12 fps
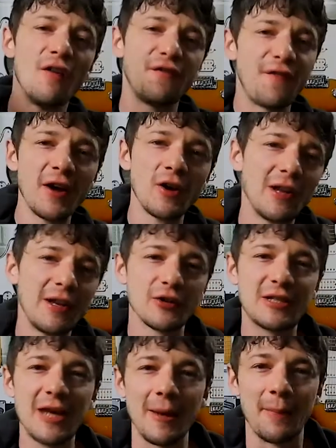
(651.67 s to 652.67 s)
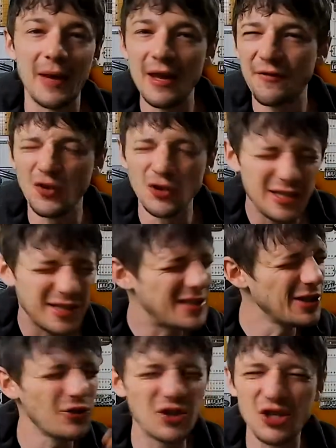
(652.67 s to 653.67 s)
Final little tip, if you're
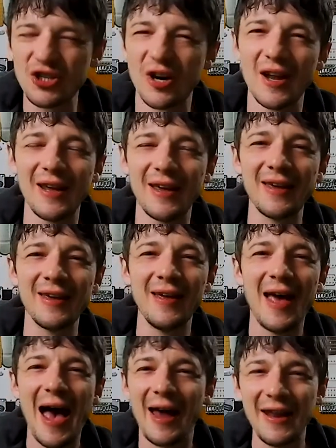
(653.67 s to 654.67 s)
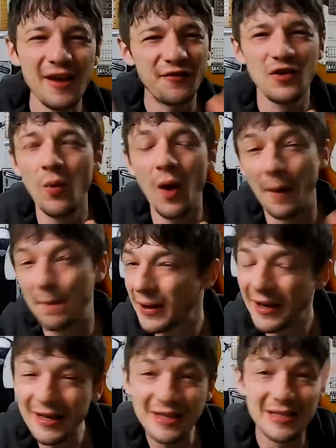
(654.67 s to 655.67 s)
still struggling, and if you are,
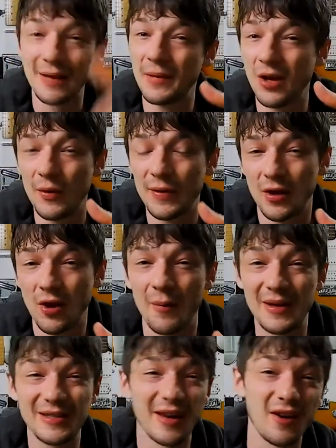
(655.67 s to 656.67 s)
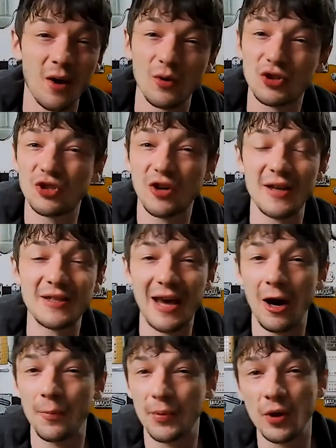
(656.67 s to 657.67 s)
please let me know in the comments and I will try to
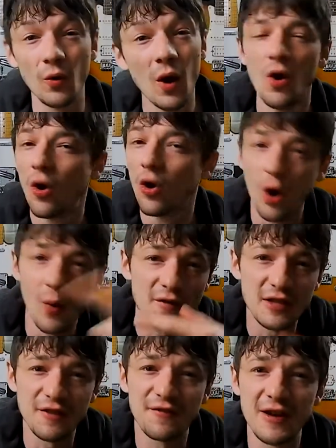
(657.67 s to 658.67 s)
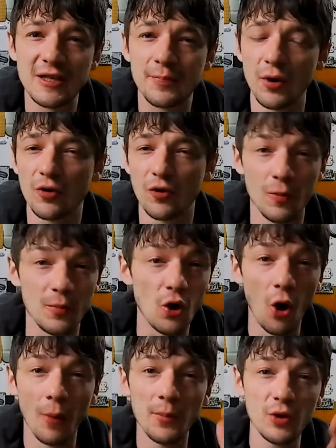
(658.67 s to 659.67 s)
help you, or go over to the Facebook group,
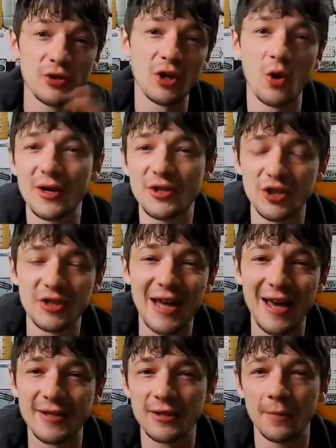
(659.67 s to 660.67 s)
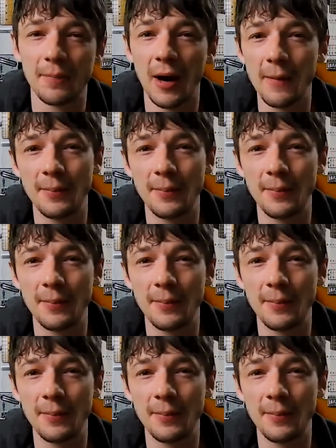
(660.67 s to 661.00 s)
Your Music Questions Answered by